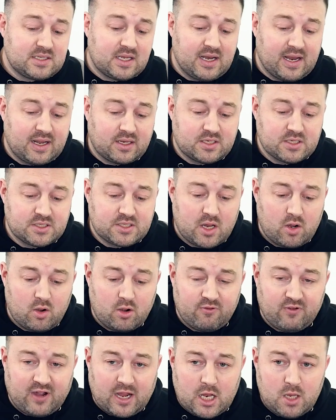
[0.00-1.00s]
connectors that are
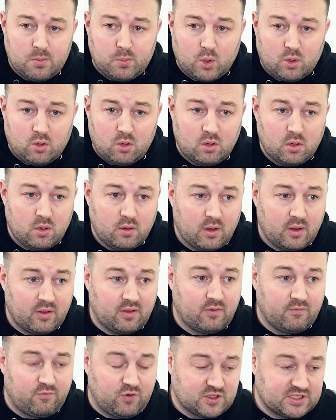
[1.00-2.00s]
available,
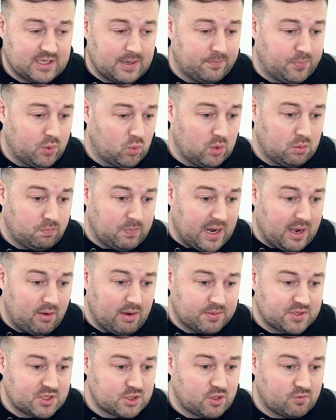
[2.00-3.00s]
for example, with Power
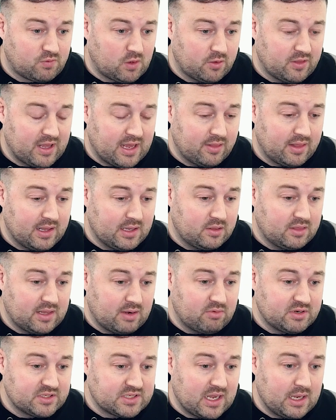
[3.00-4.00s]
Apps and stuff like that,
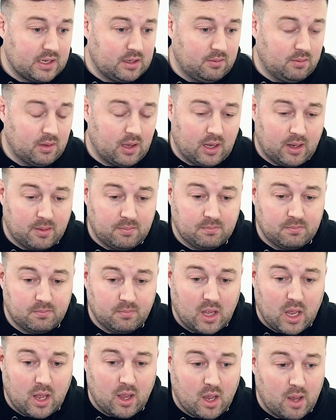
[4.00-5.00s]
there is a
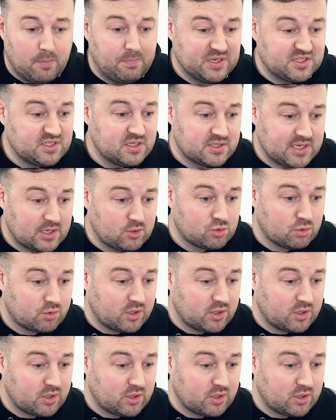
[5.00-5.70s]
Business Central